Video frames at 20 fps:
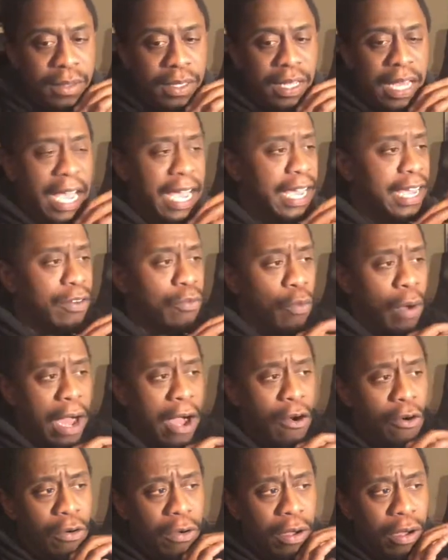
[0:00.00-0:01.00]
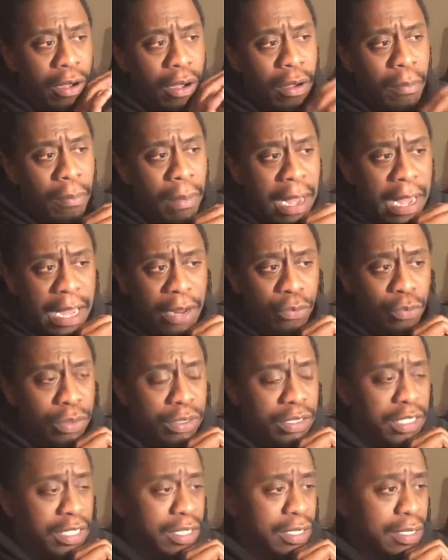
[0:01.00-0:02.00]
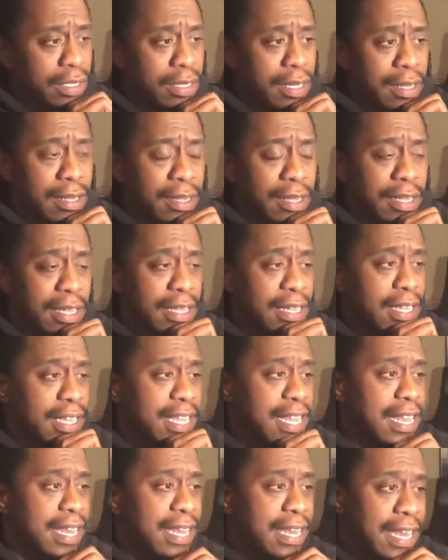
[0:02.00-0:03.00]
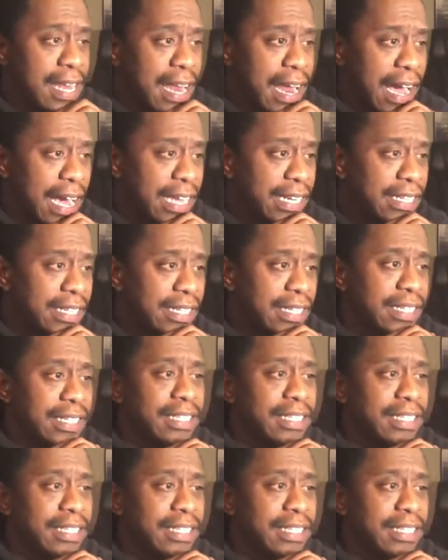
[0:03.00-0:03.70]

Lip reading: And while Ahmad was not